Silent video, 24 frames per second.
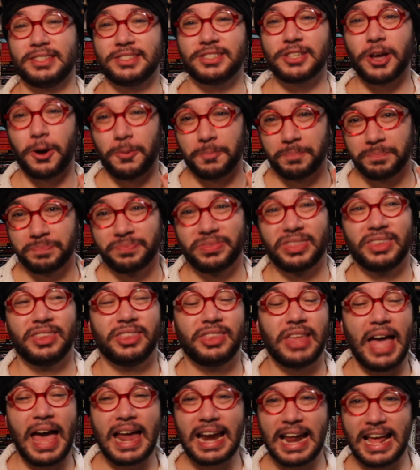So
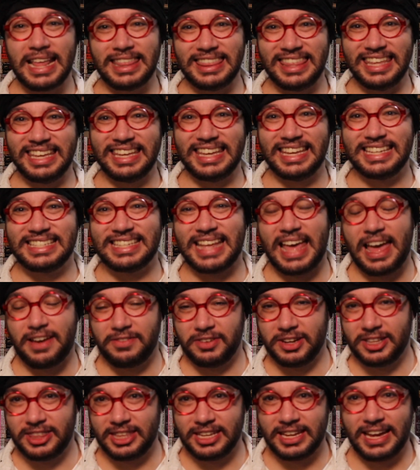that, I think, is
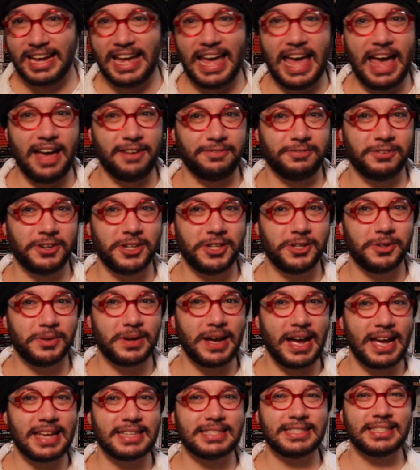everything I have for you
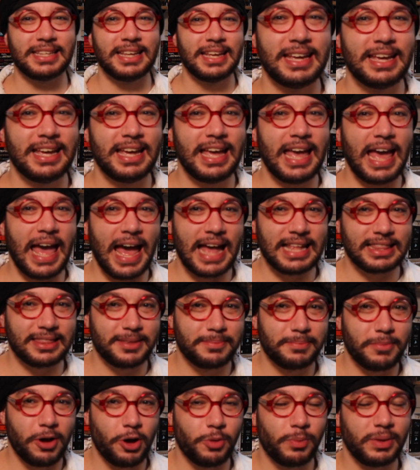guys at the
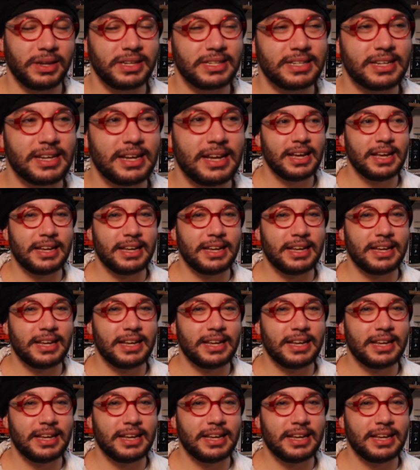moment.